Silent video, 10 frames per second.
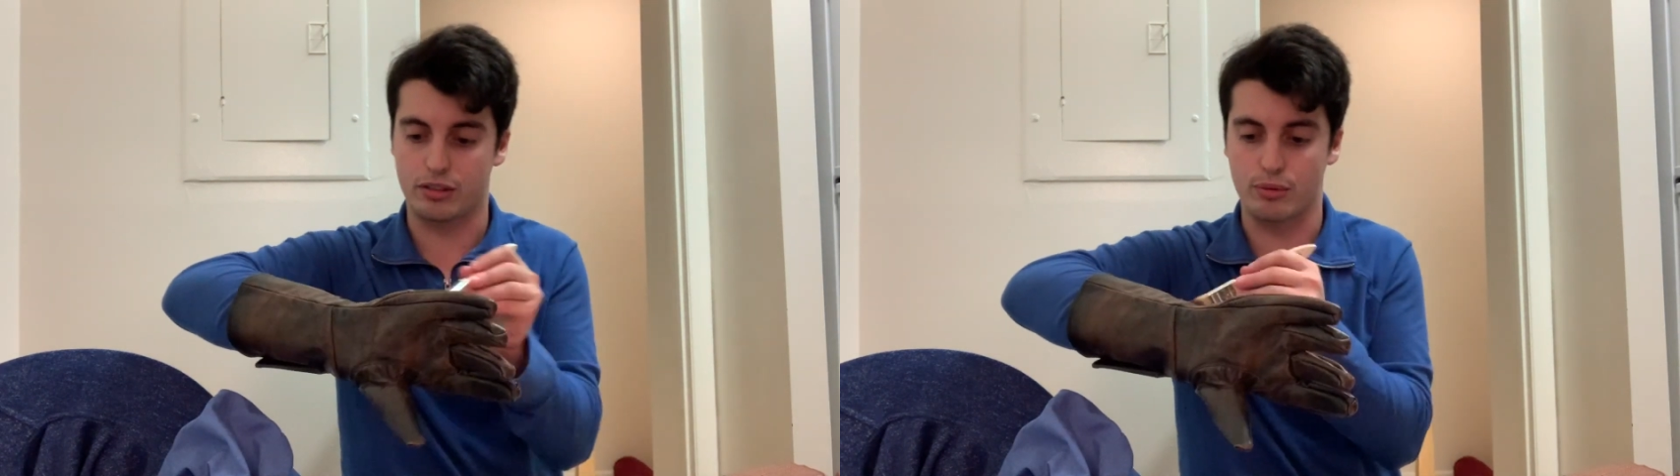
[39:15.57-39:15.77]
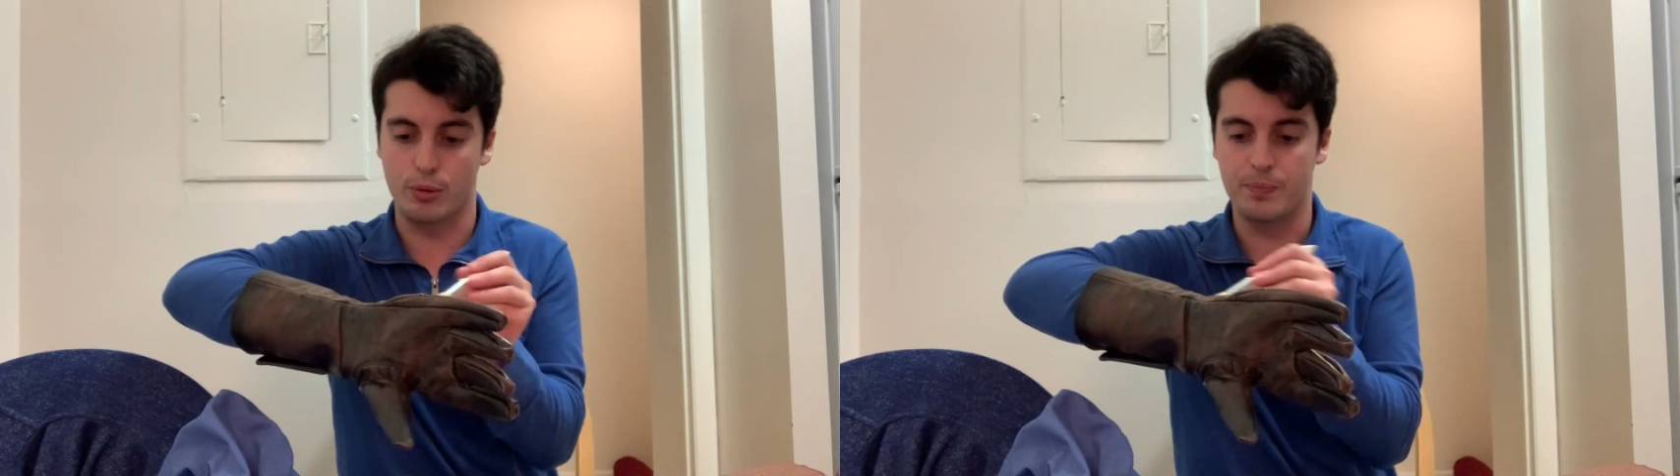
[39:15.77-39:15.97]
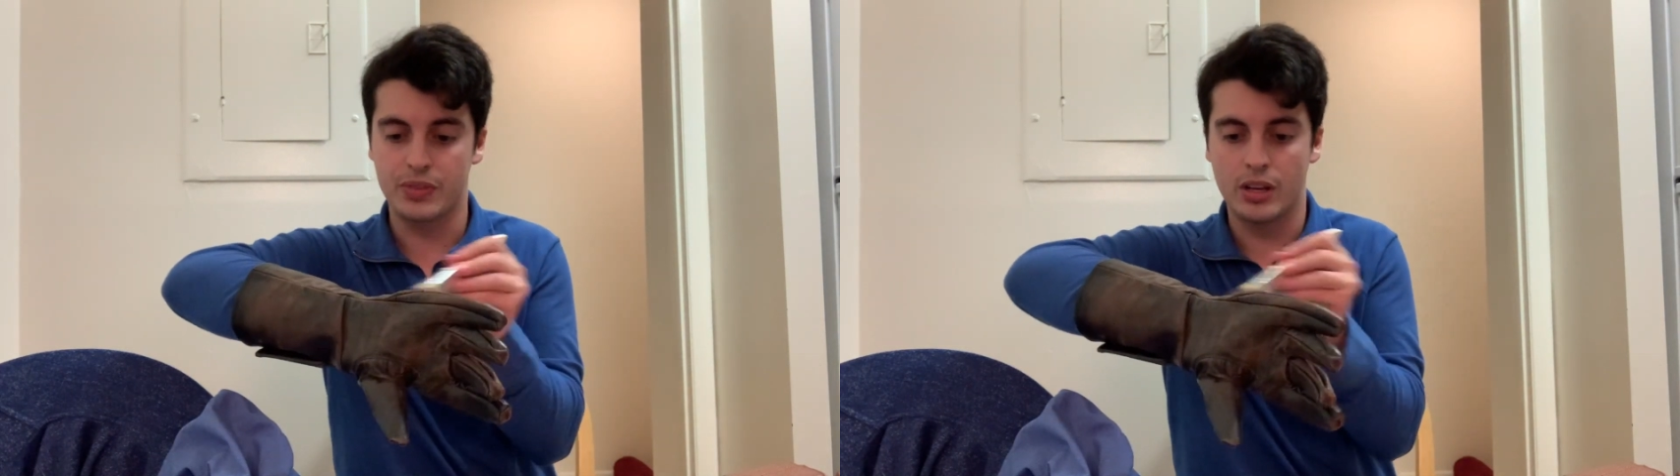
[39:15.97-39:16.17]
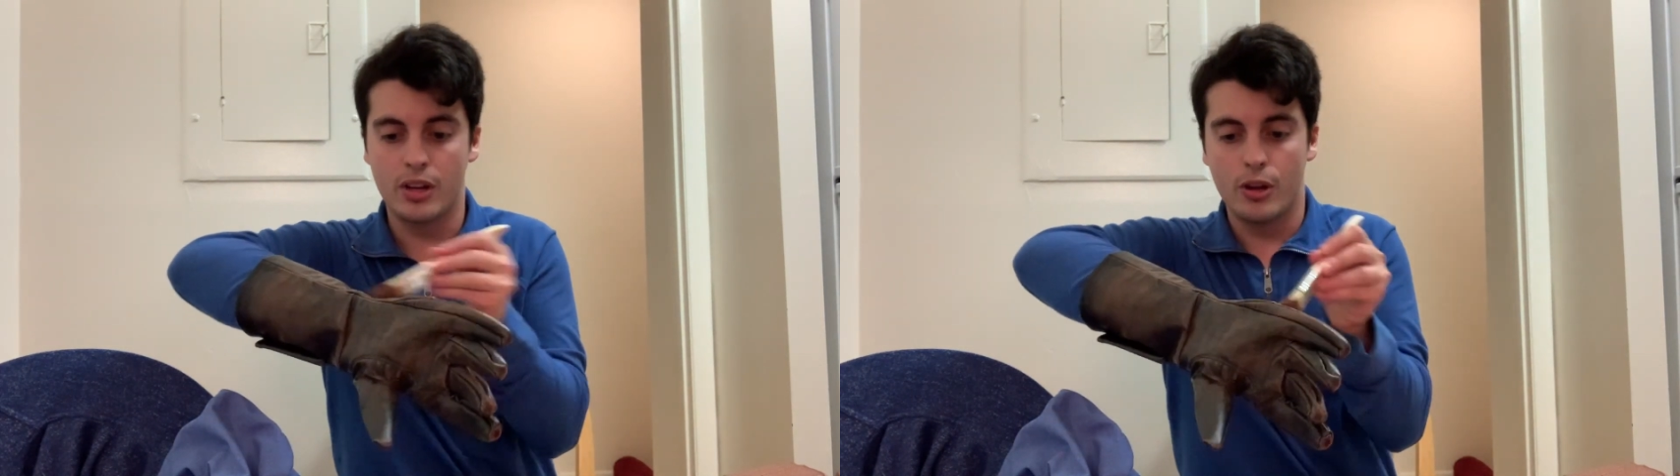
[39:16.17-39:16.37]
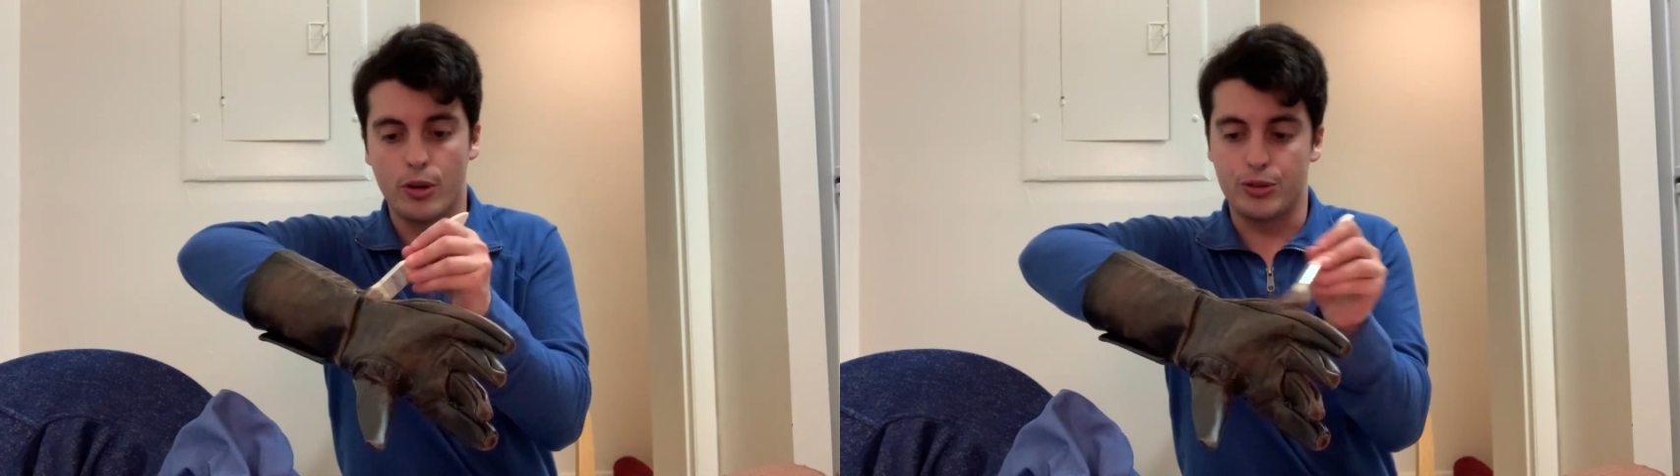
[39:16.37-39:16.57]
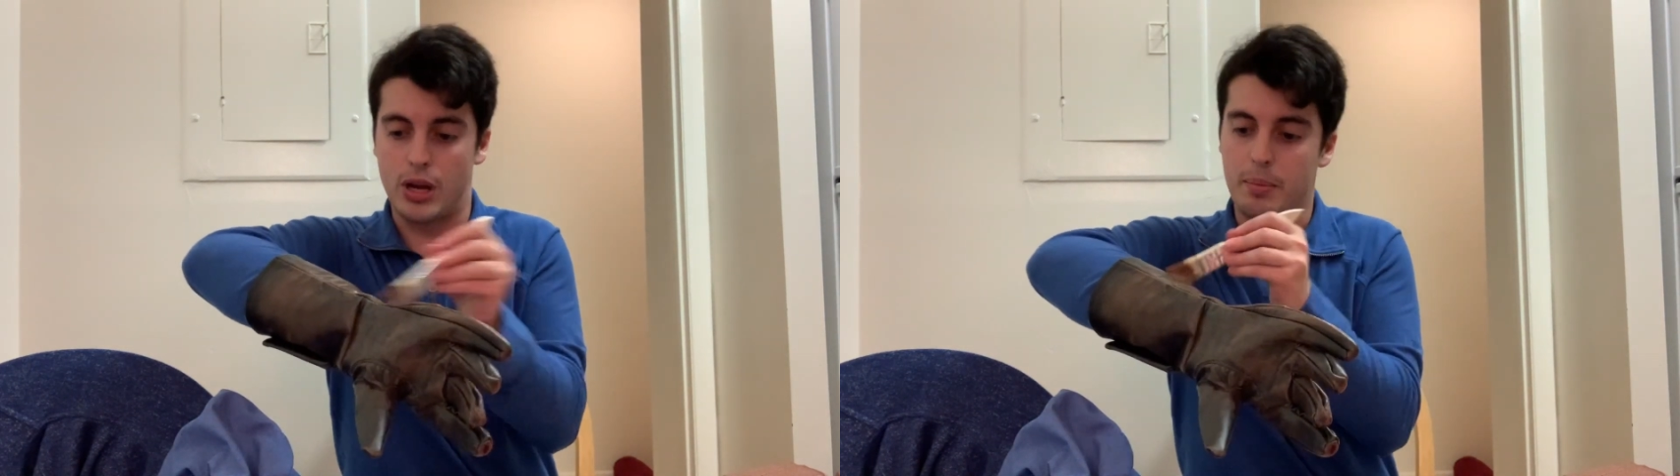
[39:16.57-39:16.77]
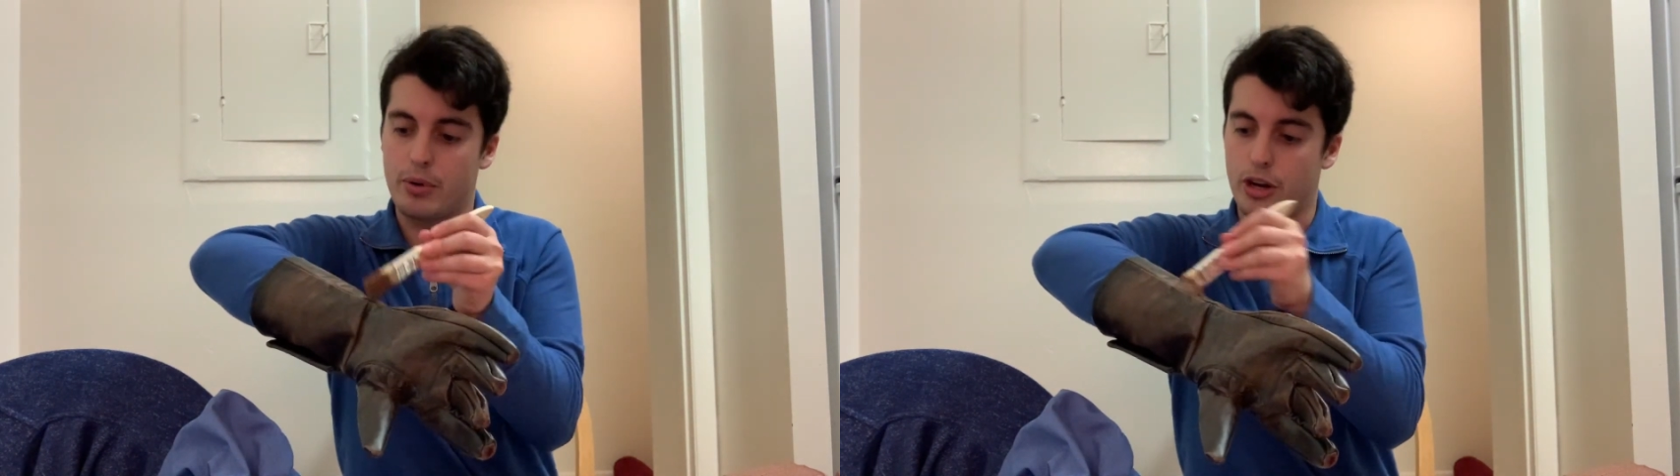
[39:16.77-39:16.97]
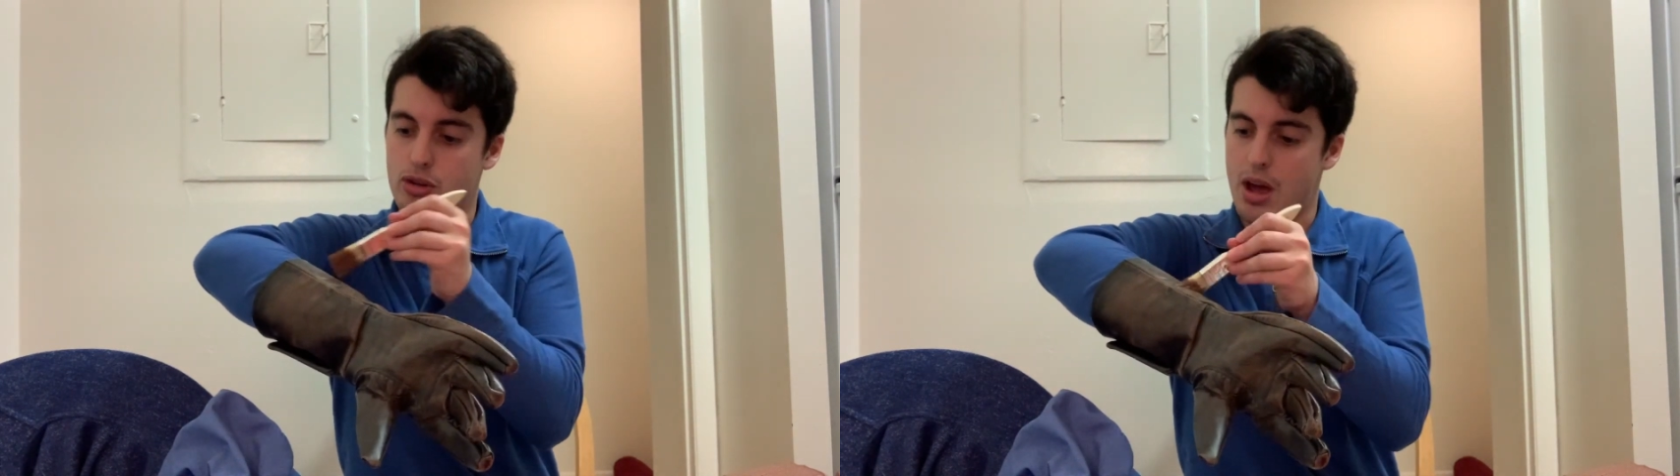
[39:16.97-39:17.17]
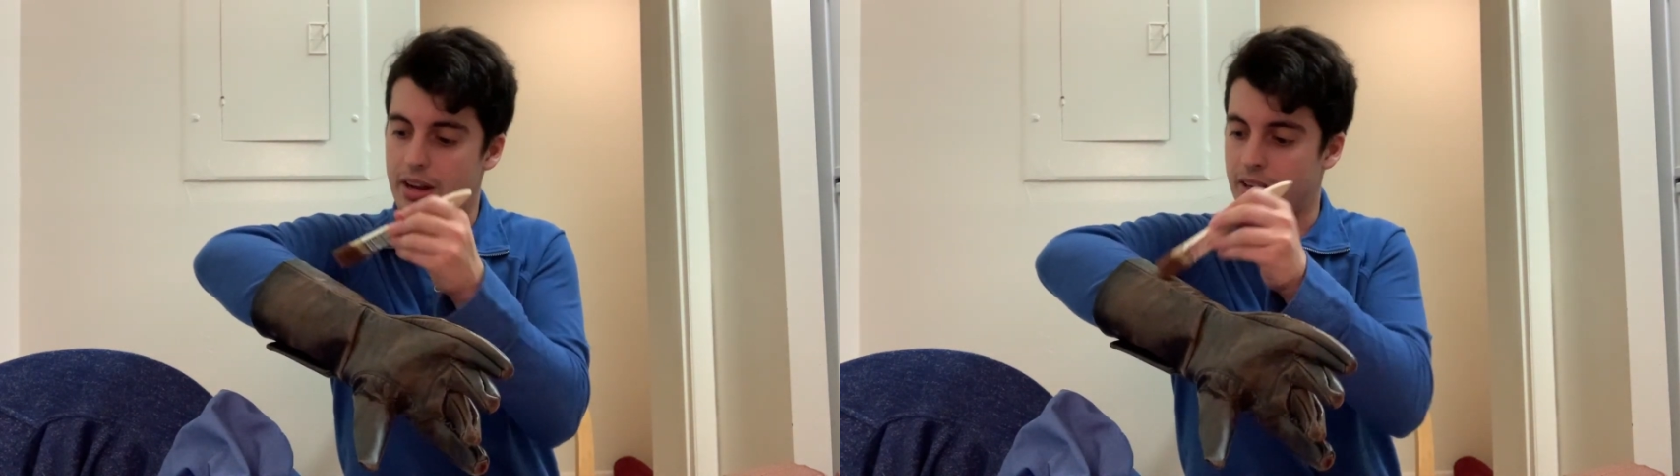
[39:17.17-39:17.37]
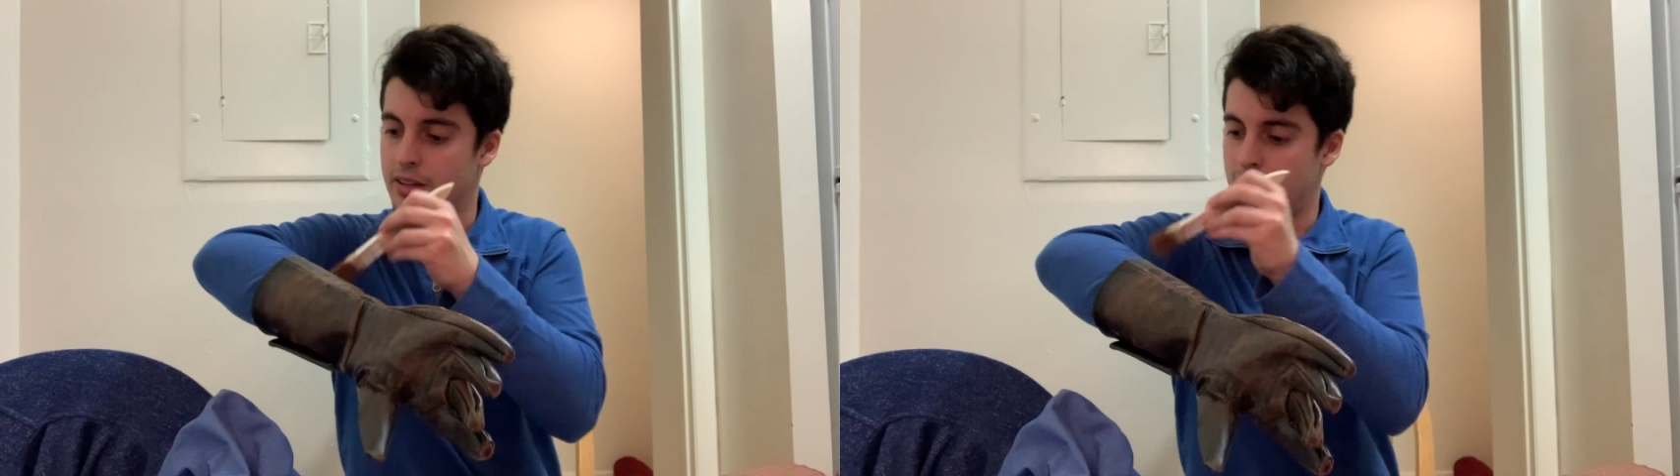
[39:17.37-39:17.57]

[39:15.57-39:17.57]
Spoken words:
through. So I'm going to try to